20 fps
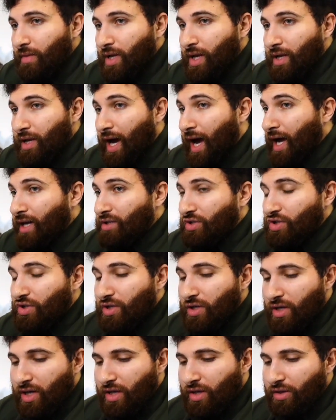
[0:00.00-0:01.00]
Guys,
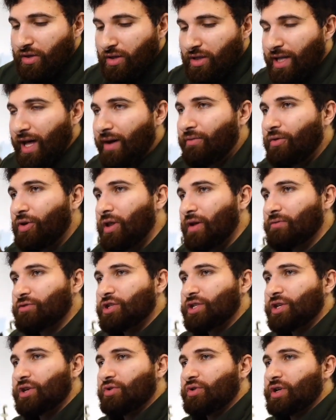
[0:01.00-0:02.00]
the level of
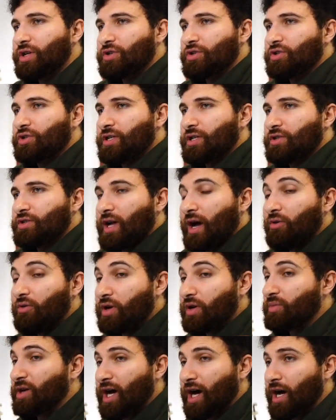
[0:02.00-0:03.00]
seriousness, I want
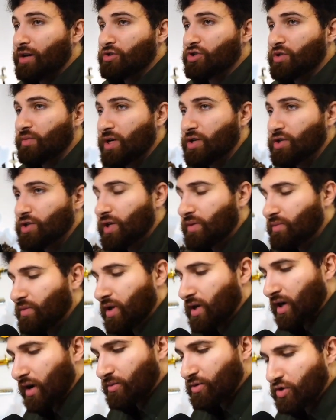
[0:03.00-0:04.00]
to be honest about
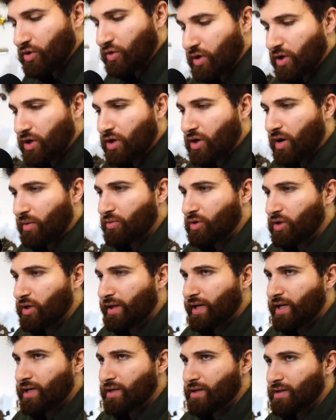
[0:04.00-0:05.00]
something. I'm just going to come
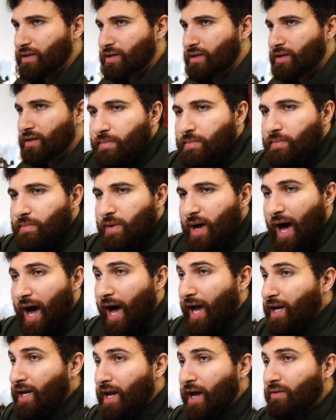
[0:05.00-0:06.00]
clean.
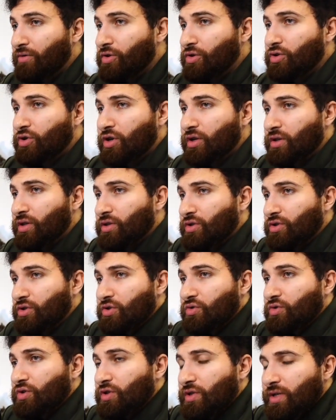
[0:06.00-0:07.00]
I never took this
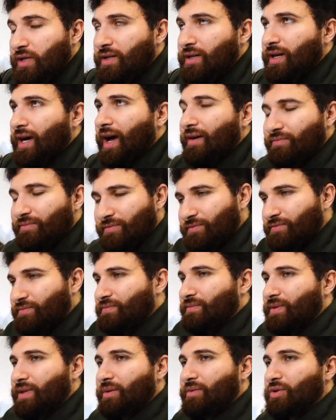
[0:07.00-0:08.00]

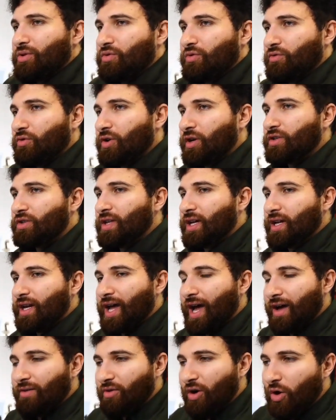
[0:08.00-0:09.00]
let me rephrase that.
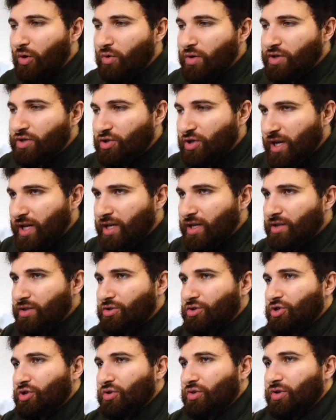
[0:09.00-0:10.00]
I've always taken
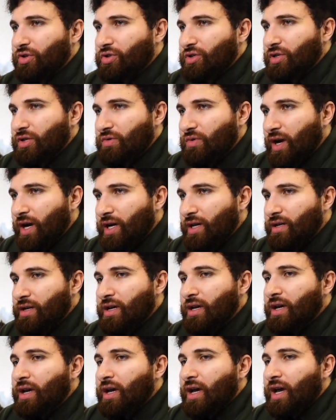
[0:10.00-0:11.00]
this seriously, right?
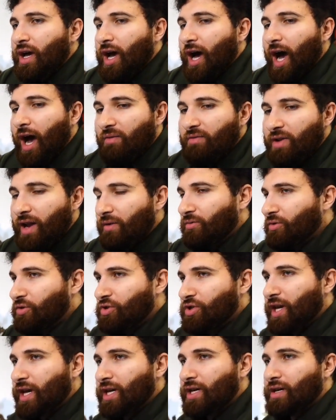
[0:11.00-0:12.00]
I've never
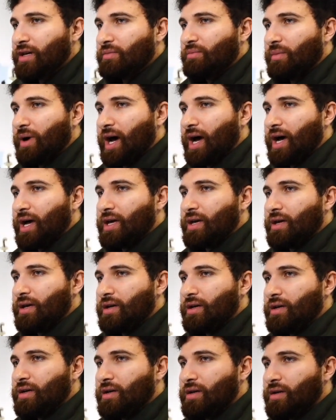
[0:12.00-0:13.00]
taken my
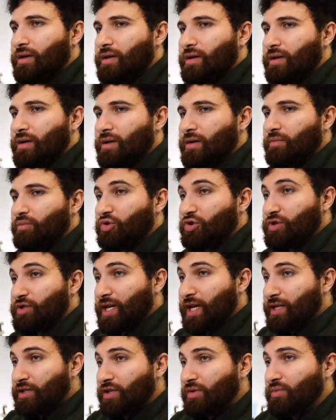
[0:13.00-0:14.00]

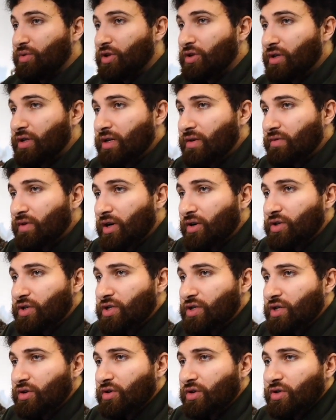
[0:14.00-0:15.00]
presentability very
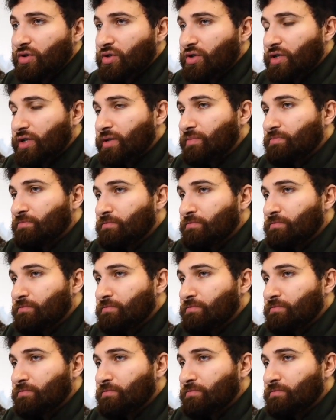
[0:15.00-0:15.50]
seriously.